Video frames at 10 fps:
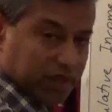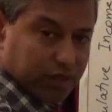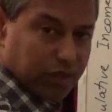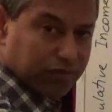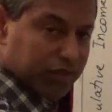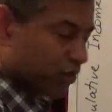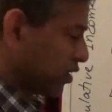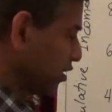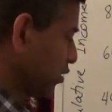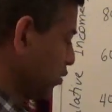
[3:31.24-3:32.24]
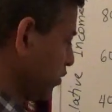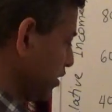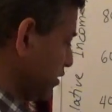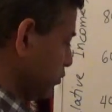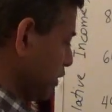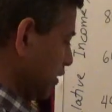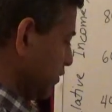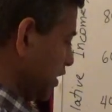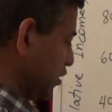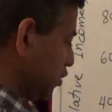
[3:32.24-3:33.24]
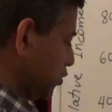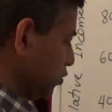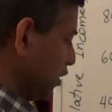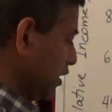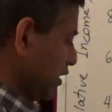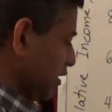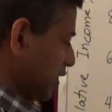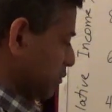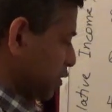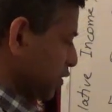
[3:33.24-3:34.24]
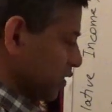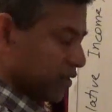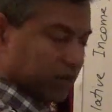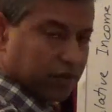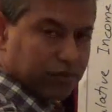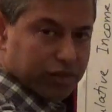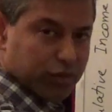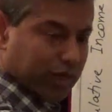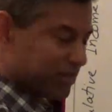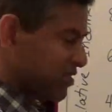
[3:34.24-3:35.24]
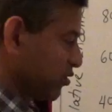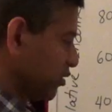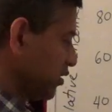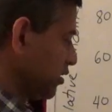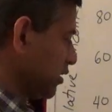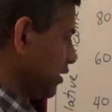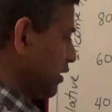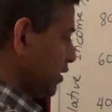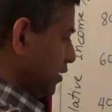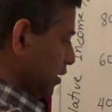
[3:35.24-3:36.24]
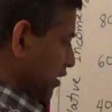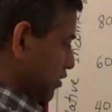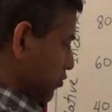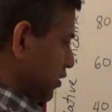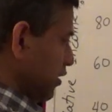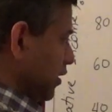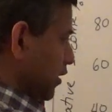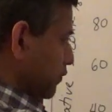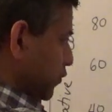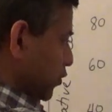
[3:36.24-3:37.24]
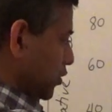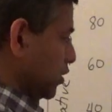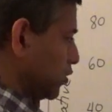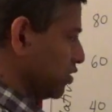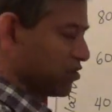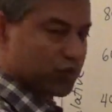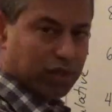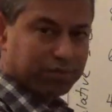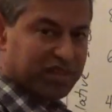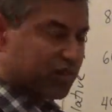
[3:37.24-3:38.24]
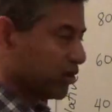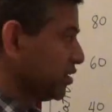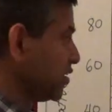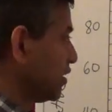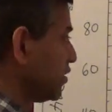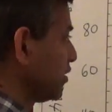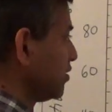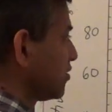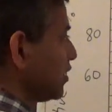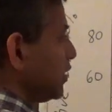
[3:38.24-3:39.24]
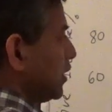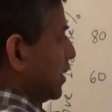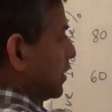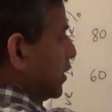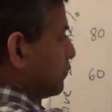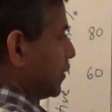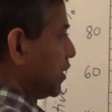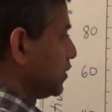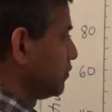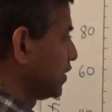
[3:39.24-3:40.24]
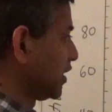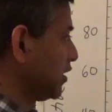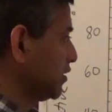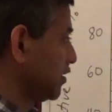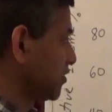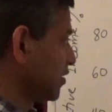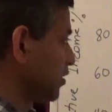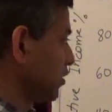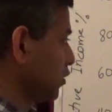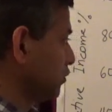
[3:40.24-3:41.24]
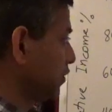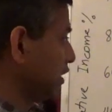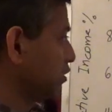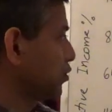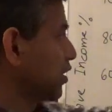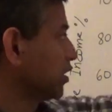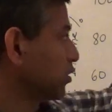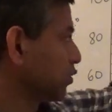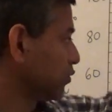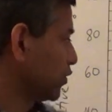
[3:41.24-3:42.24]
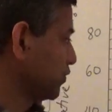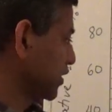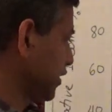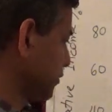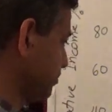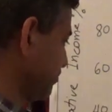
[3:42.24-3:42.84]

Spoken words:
area of a triangle, and then we have A2 capturing the area of a trapezoid. A3, A4 are also trapezoid areas, and A5 again is the area of a triangle over there.